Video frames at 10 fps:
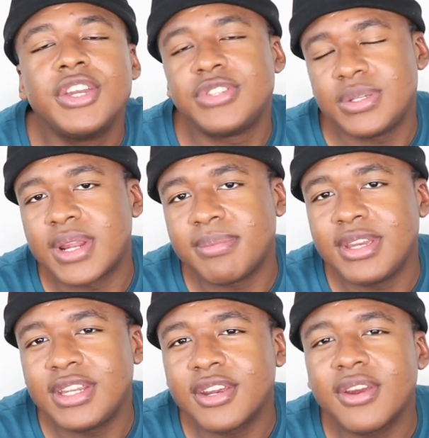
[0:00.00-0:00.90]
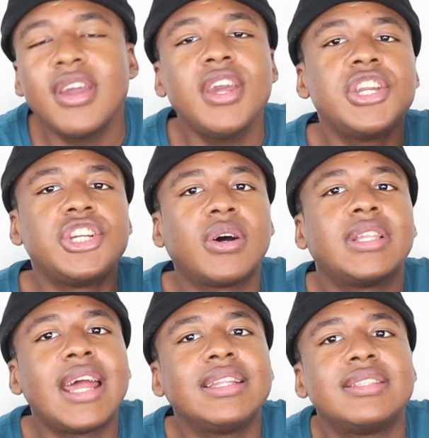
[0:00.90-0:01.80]
You see what I mean here? You know, a
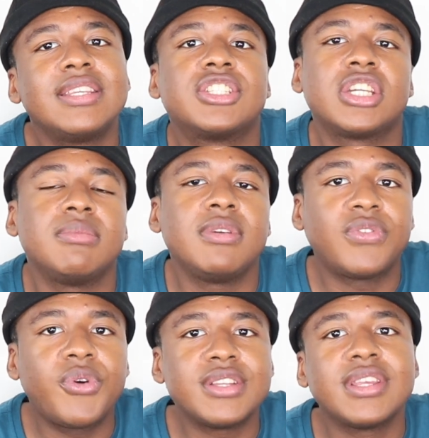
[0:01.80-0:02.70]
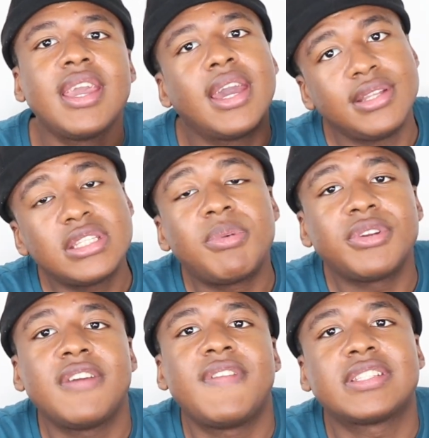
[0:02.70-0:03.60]
lot of these things shouldn't be forced. And Lisa
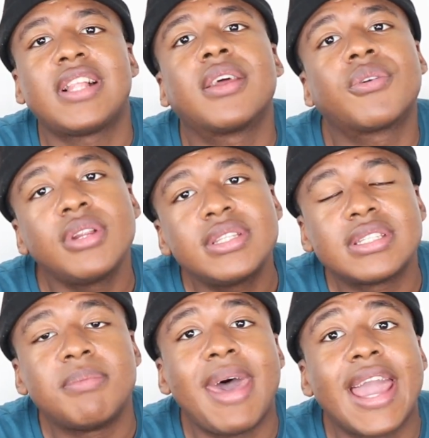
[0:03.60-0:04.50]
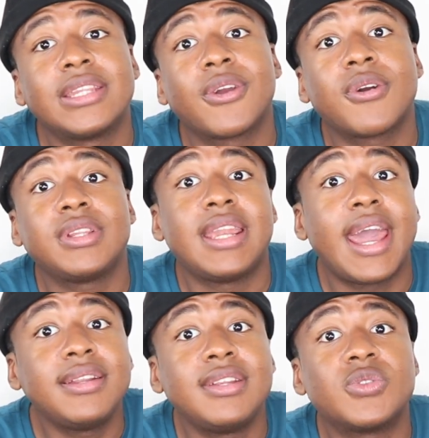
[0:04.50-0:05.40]
Bonet faced a lot of criticism back in the early
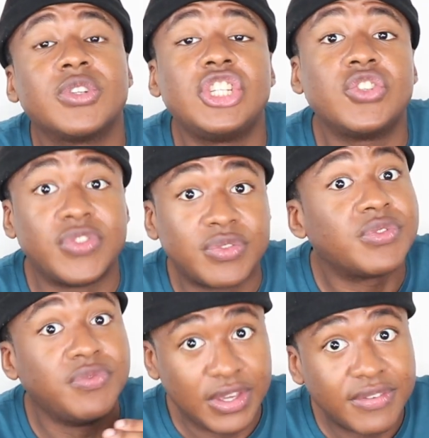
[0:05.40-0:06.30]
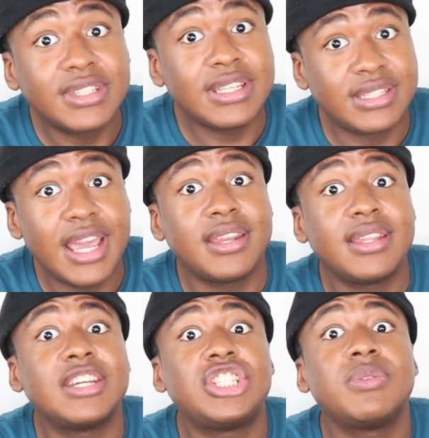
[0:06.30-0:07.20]
90s when she vividly
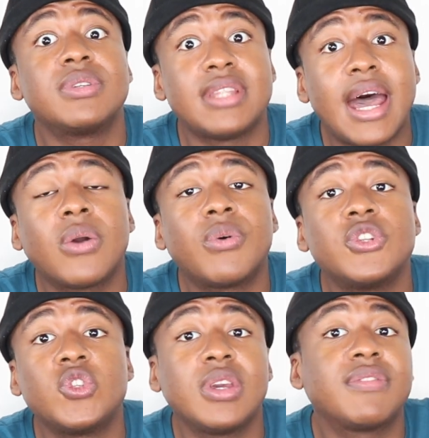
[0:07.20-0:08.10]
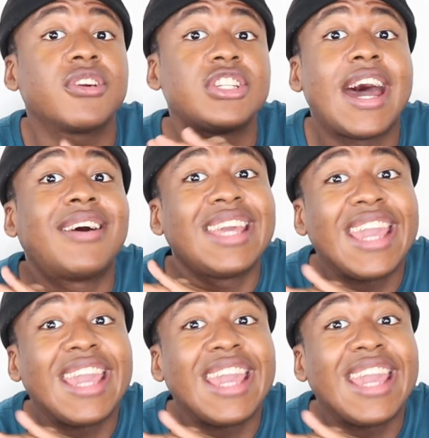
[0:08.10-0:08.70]
stated that she was not going to give her child